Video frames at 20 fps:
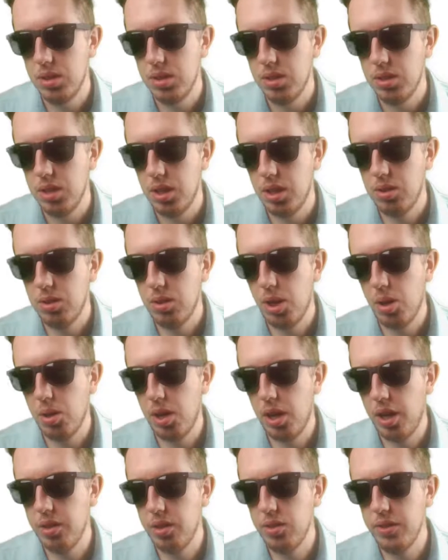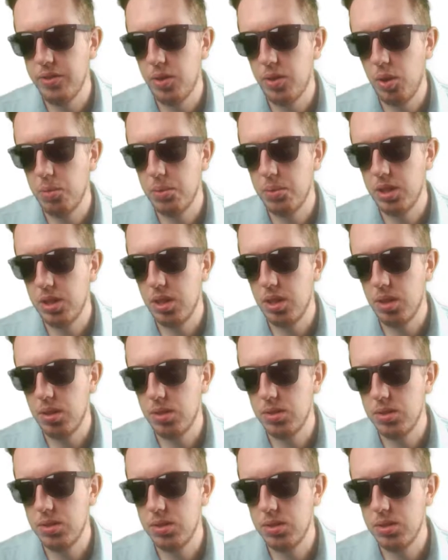I don't even know how many
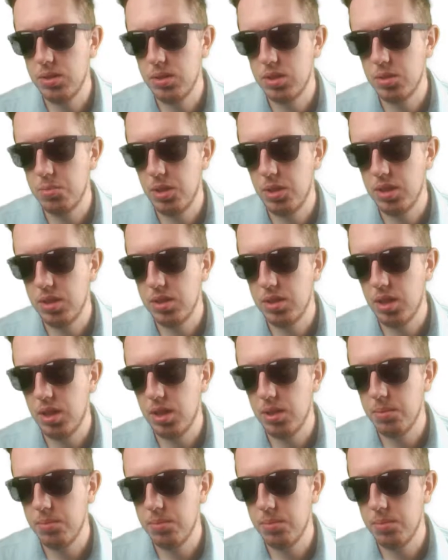colors there should be at the top.